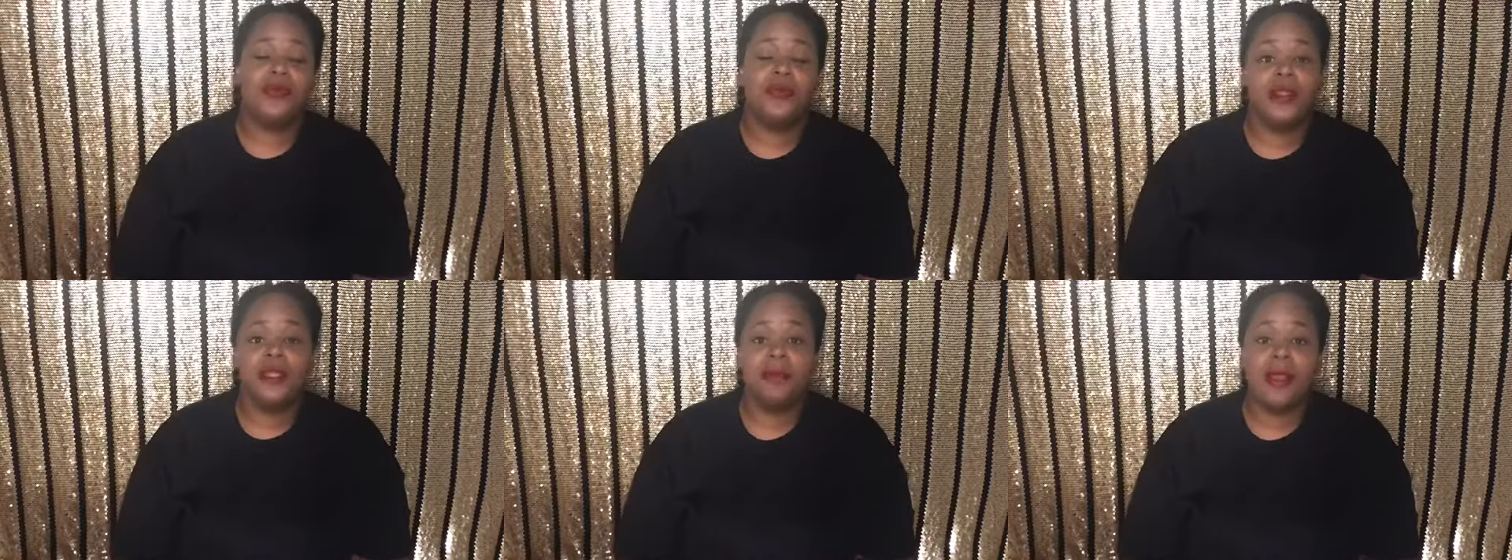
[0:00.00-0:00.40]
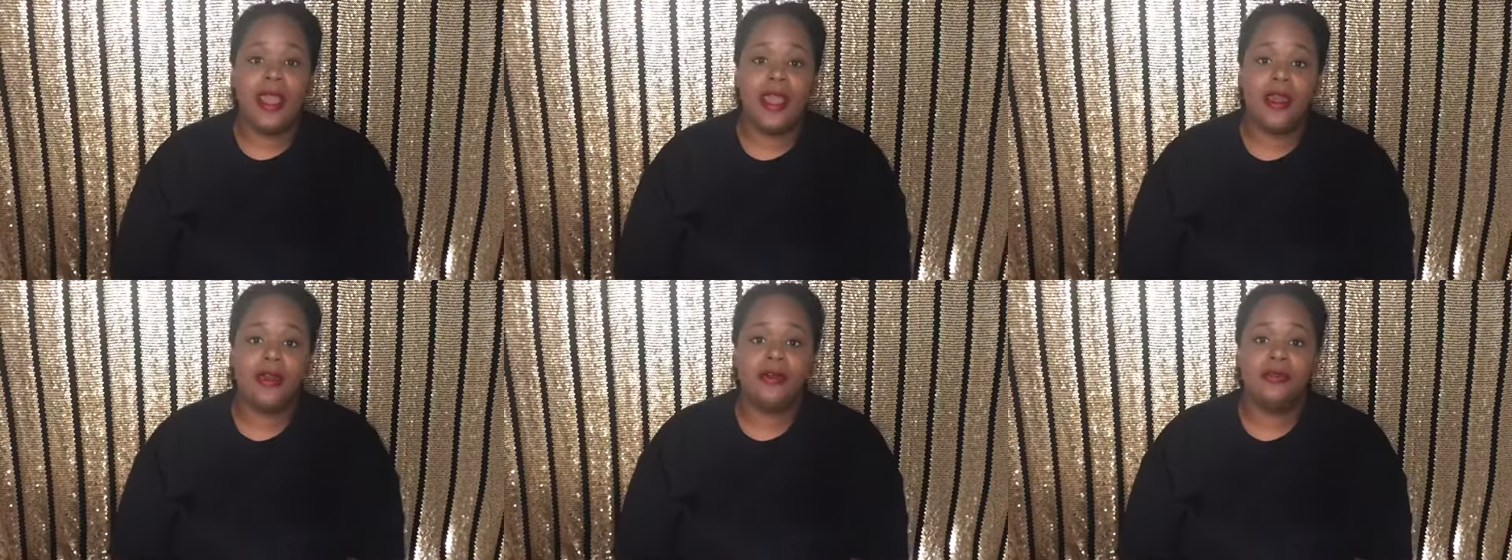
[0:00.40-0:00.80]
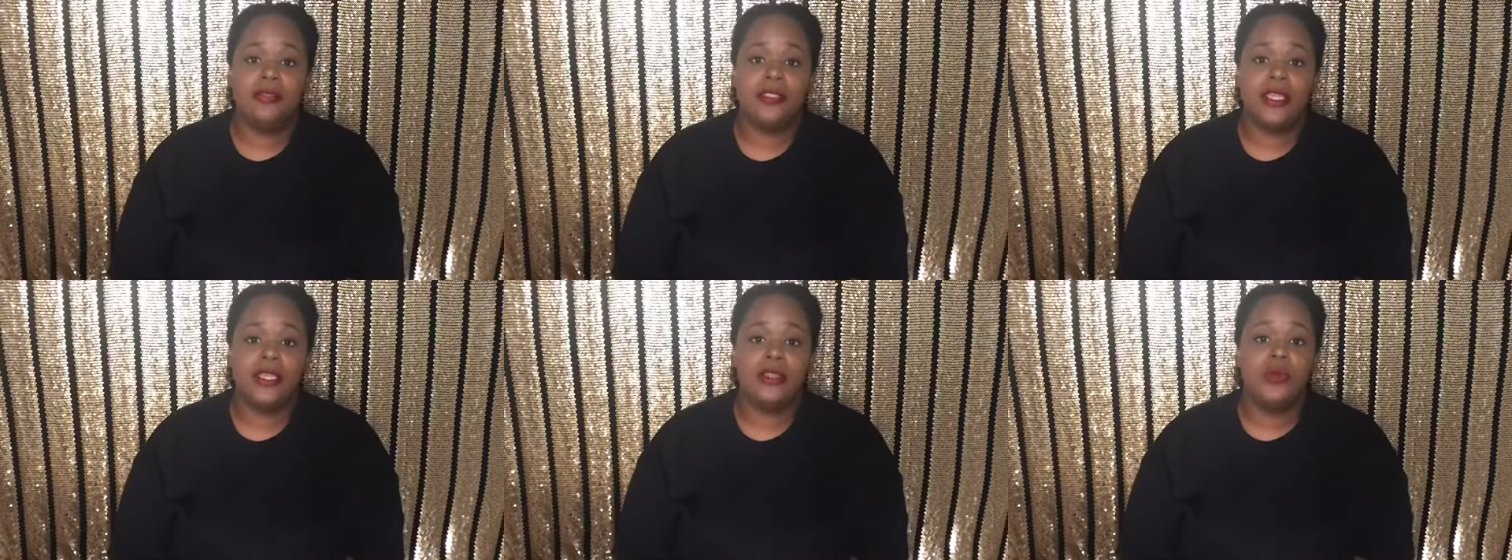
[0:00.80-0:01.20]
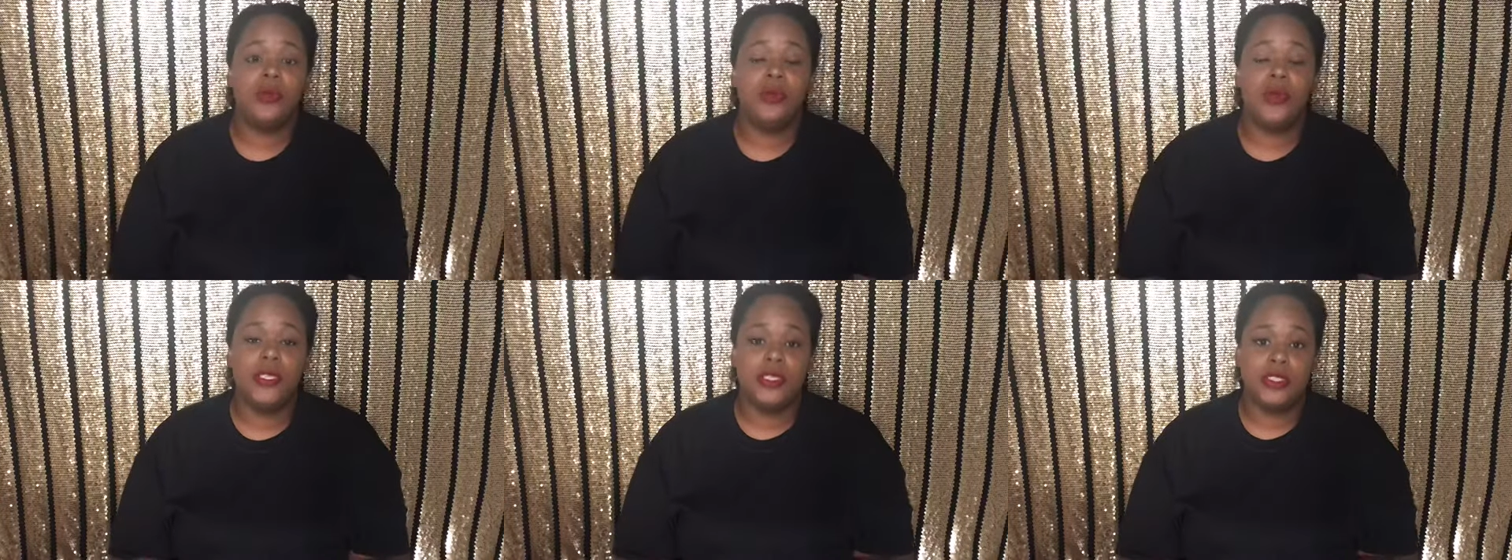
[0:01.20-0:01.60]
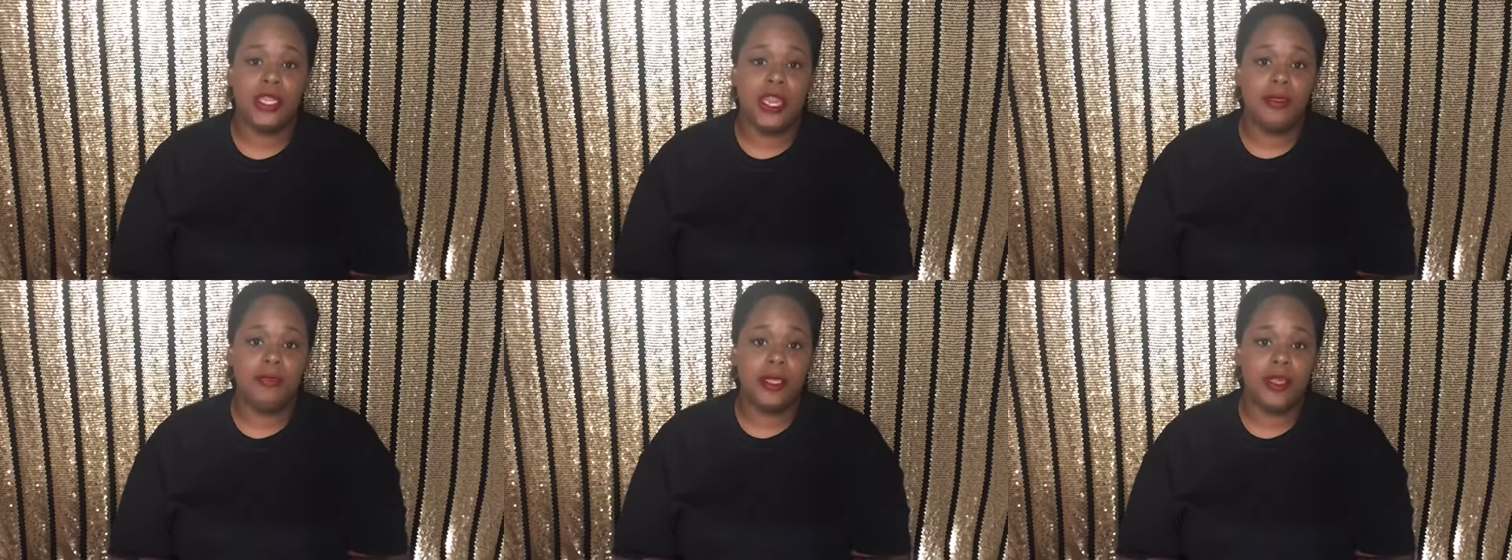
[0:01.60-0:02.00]
Three pounds in the weeks
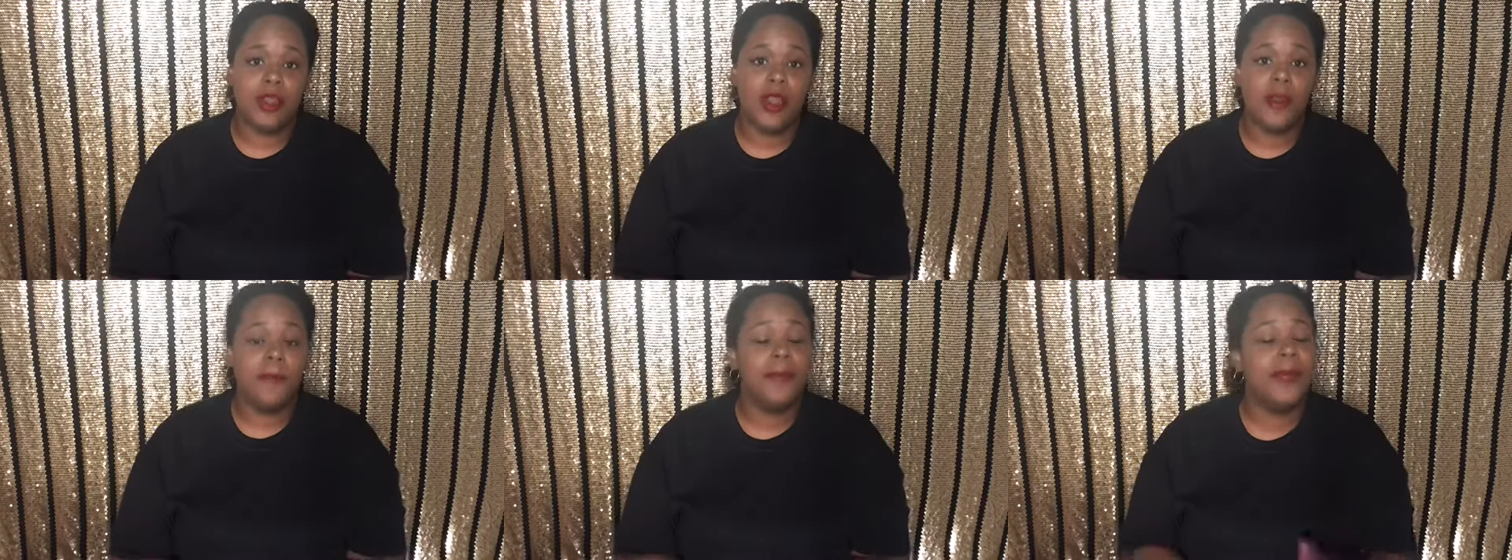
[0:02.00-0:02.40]
that I've been gone.